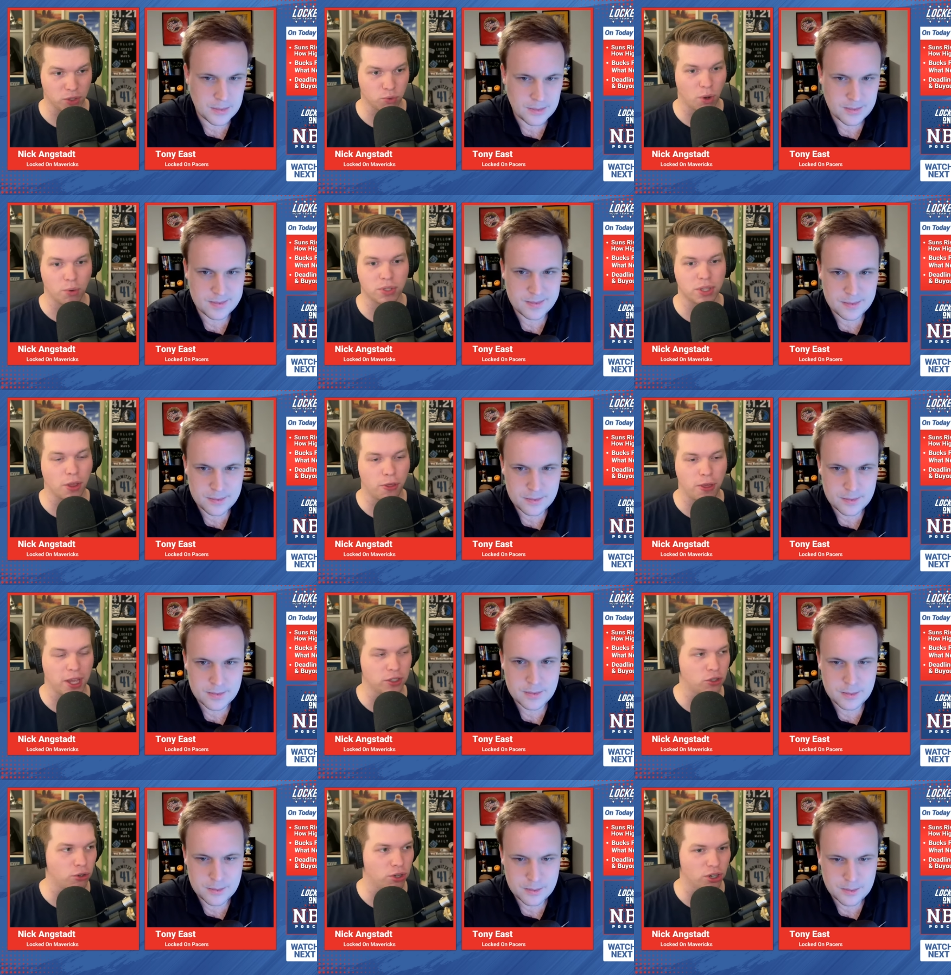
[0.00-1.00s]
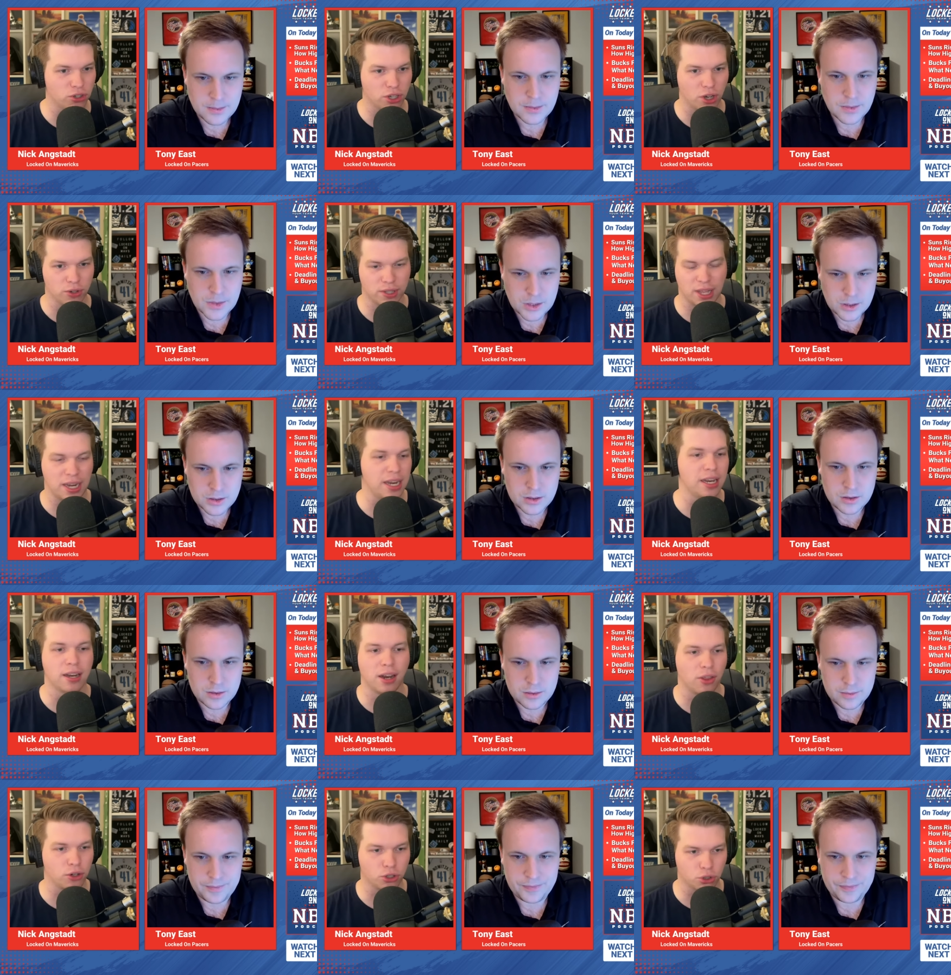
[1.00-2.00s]
Speaker 1: What was the thing 2 years ago? They need
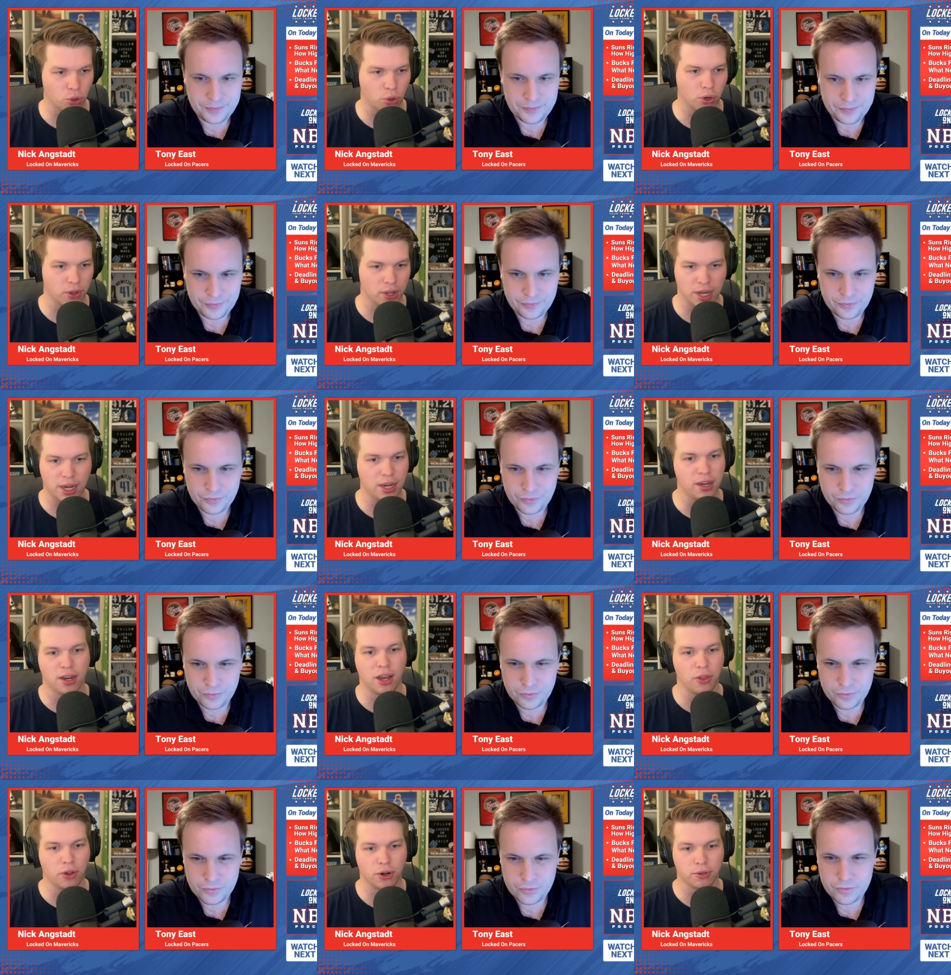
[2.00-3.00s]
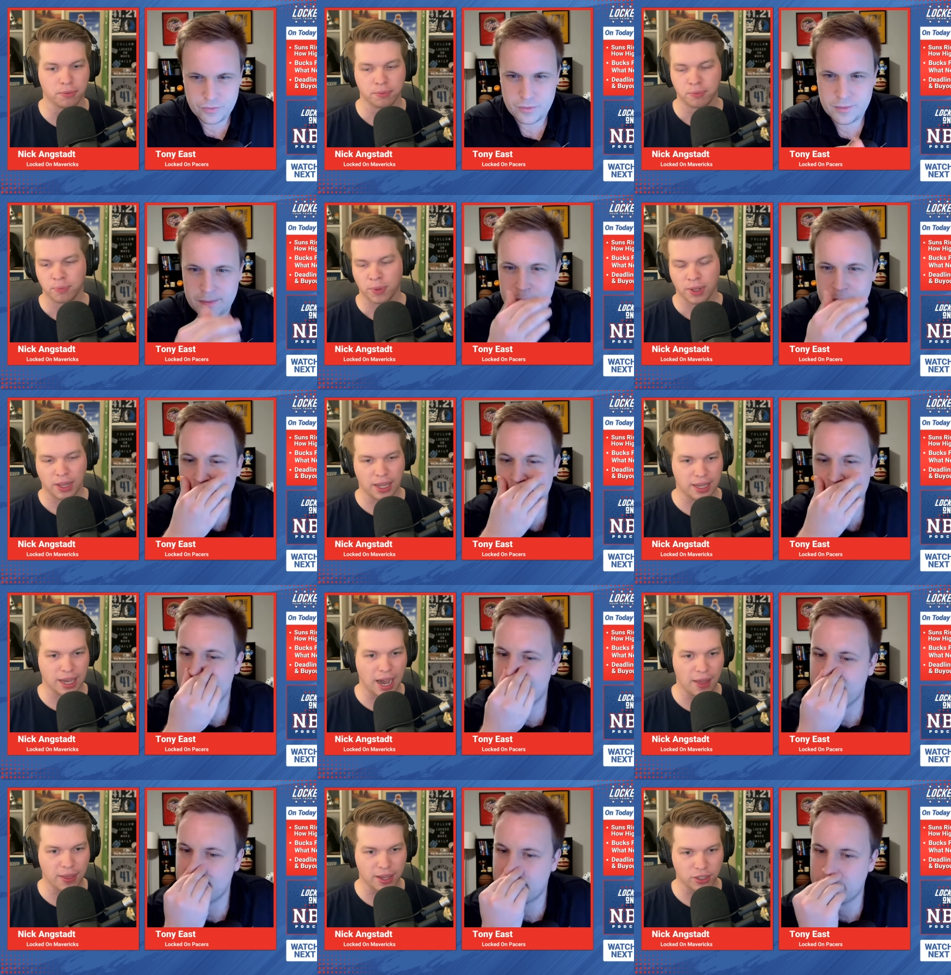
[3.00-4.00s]
another scorer. They need another
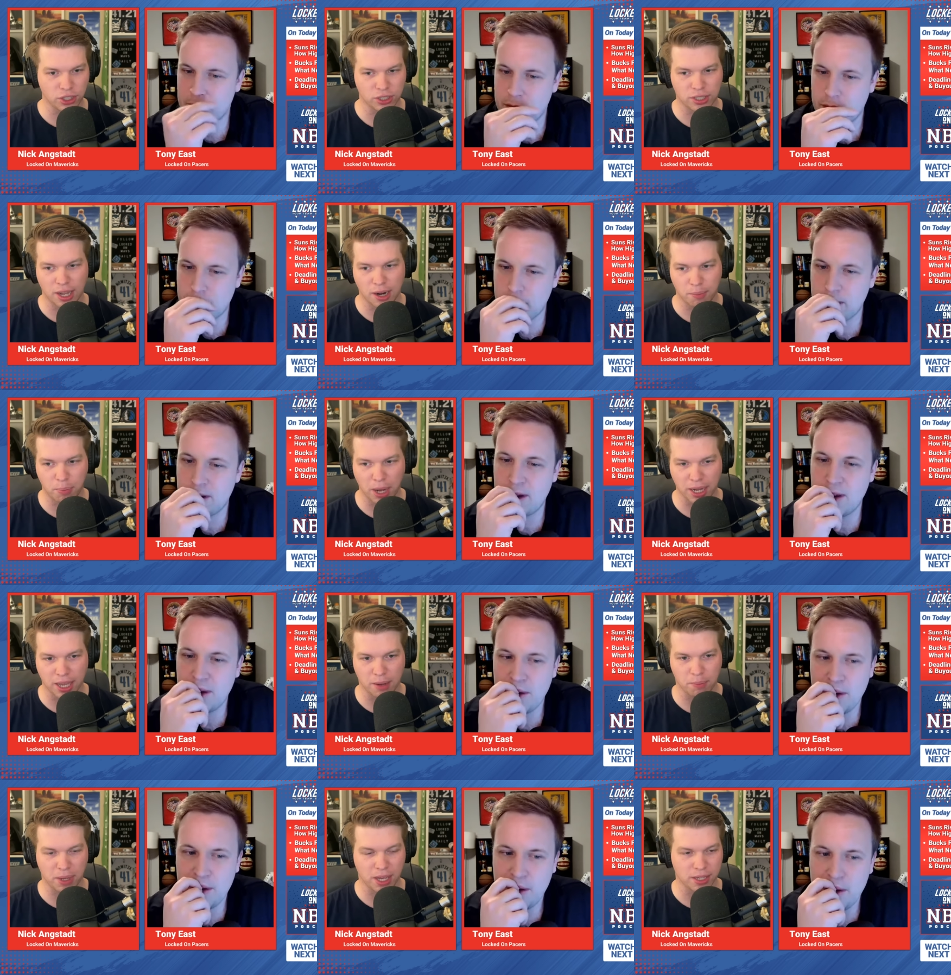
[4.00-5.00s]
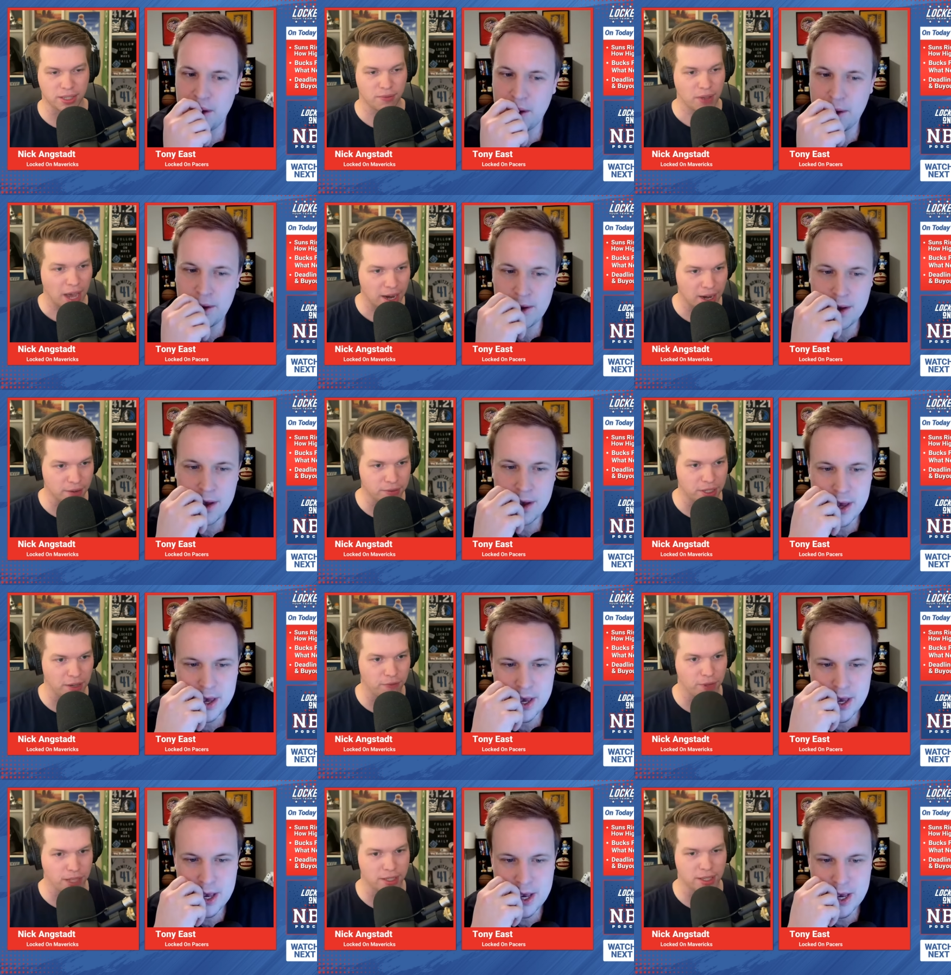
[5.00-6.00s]
guy that can just get a bucket because they've got enough
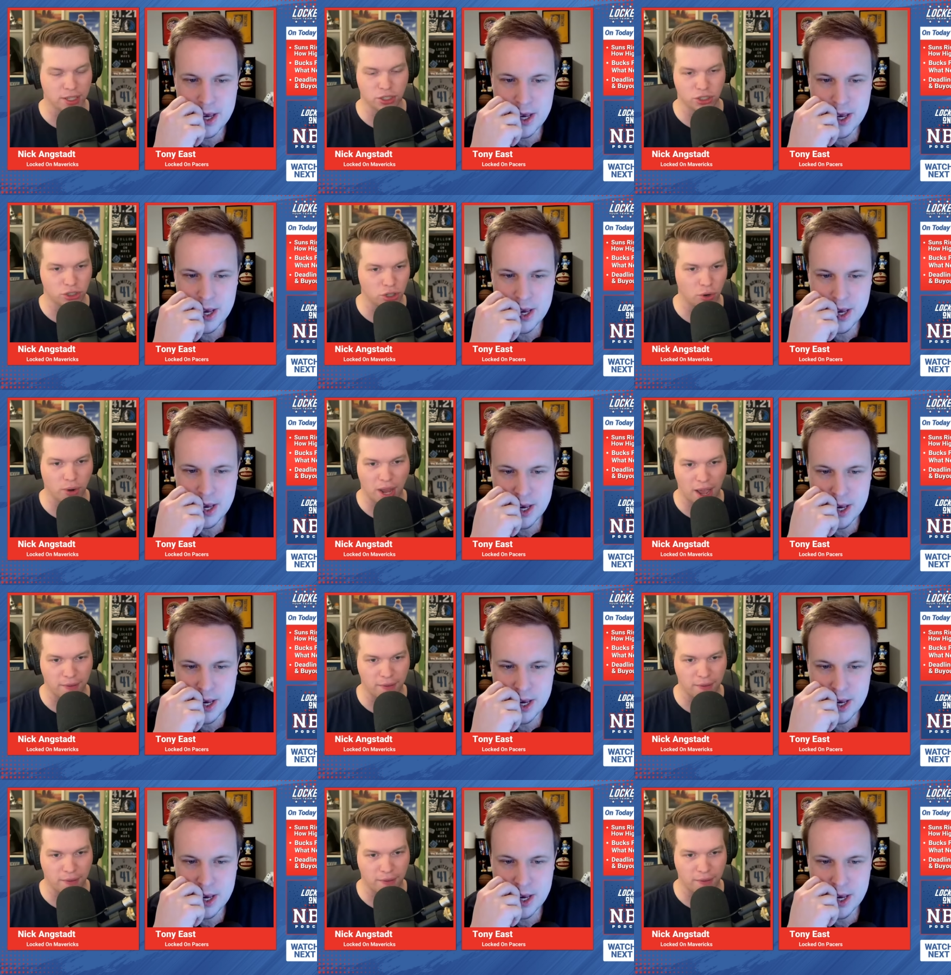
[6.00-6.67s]
defense. They just don't have